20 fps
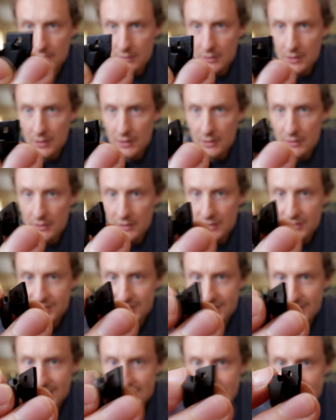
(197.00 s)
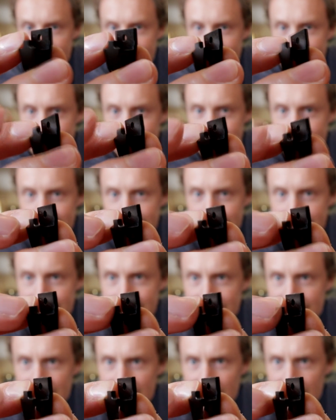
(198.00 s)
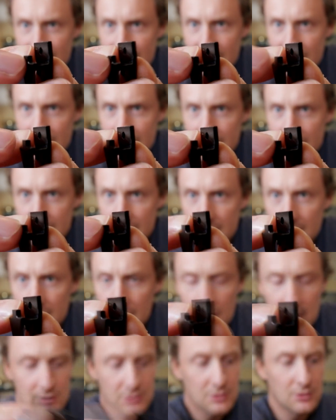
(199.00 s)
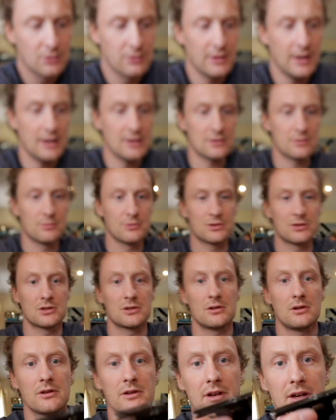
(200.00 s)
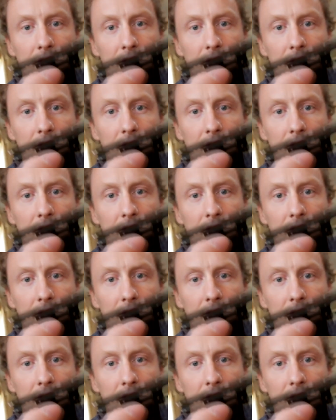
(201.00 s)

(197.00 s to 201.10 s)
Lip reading: Just there. So that's supposed to slot